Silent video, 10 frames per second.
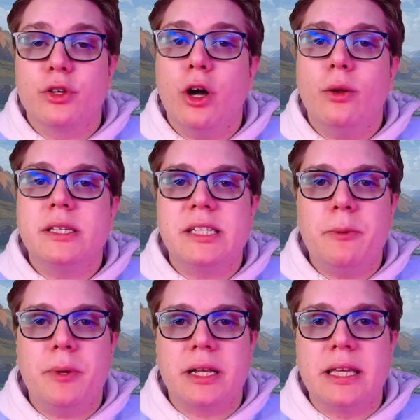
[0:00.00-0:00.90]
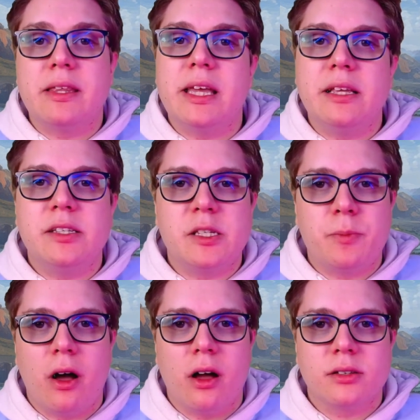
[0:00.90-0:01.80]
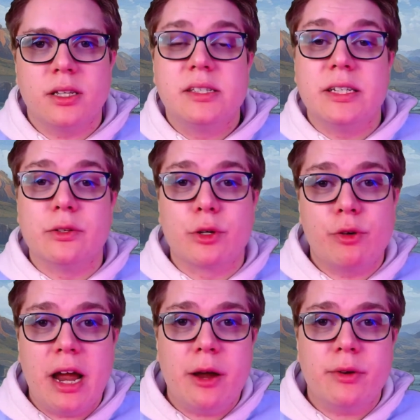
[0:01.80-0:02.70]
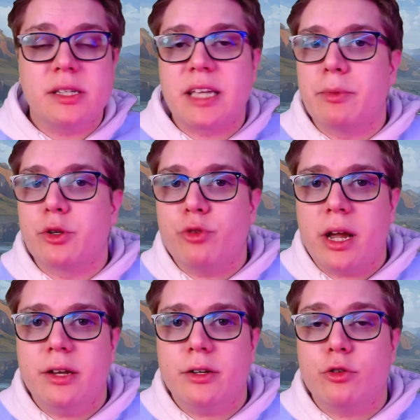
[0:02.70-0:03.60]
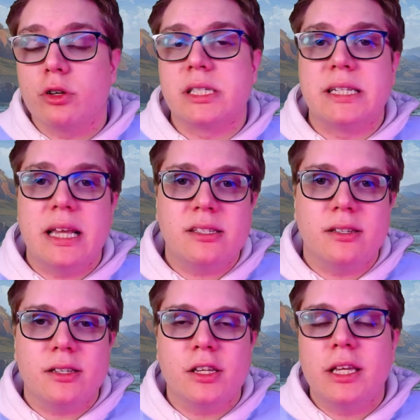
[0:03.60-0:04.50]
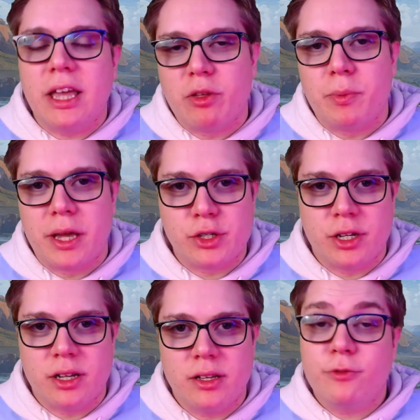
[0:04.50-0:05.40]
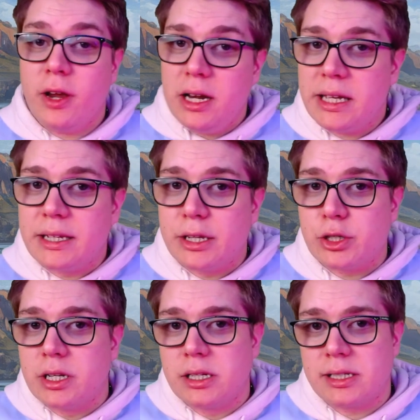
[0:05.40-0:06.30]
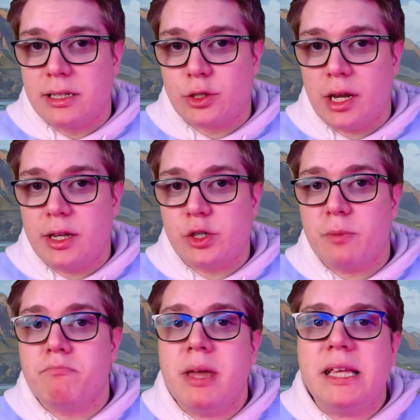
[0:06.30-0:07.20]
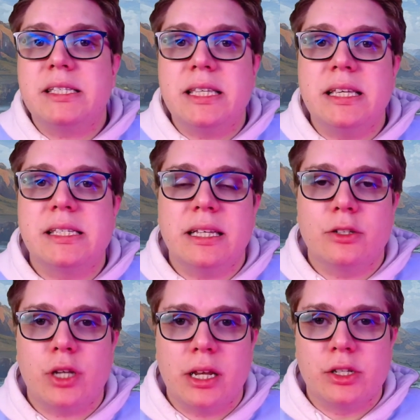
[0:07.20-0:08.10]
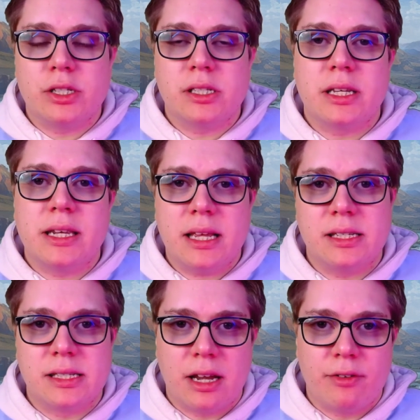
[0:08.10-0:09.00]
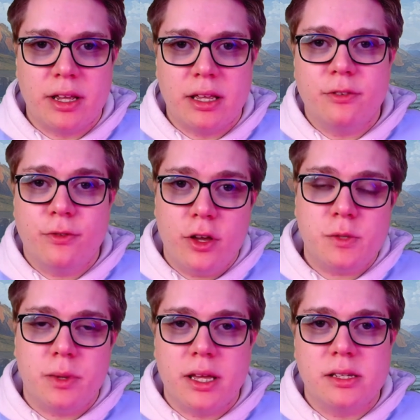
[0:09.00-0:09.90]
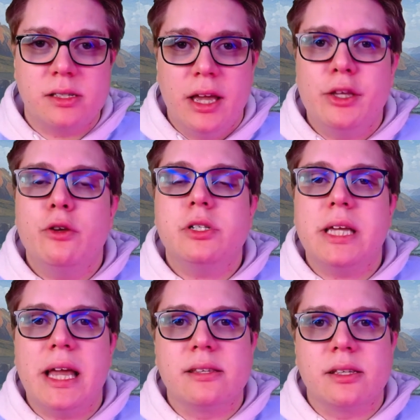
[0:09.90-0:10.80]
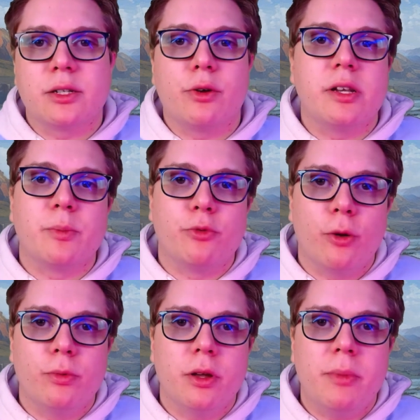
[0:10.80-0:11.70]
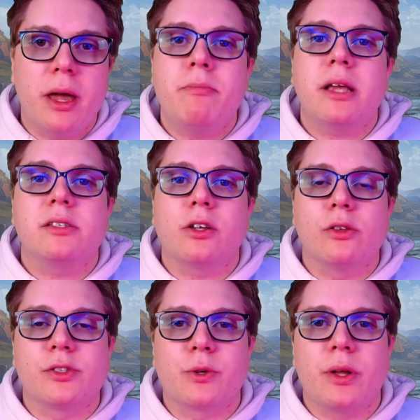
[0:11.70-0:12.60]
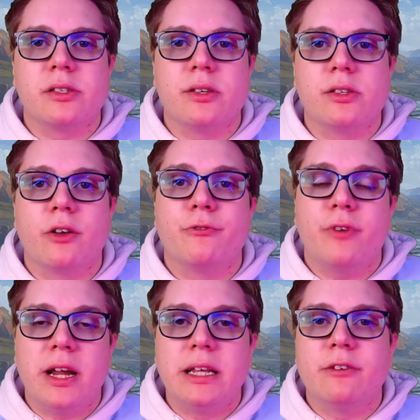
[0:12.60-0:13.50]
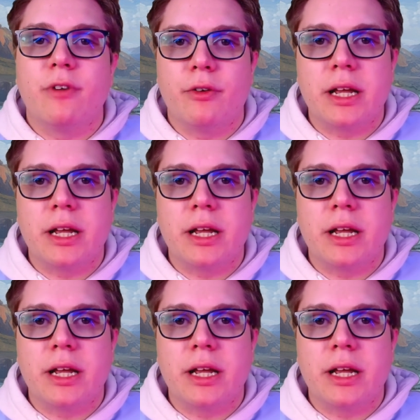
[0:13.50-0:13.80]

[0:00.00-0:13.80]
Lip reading: goal is typically the easiest part. Steal the crown, escape the dragon, cross the desert, you get the picture. The failure condition in a skill challenge makes these skill challenges necessary in the first place. It usually hints at a greater problem and makes the consequences of failure very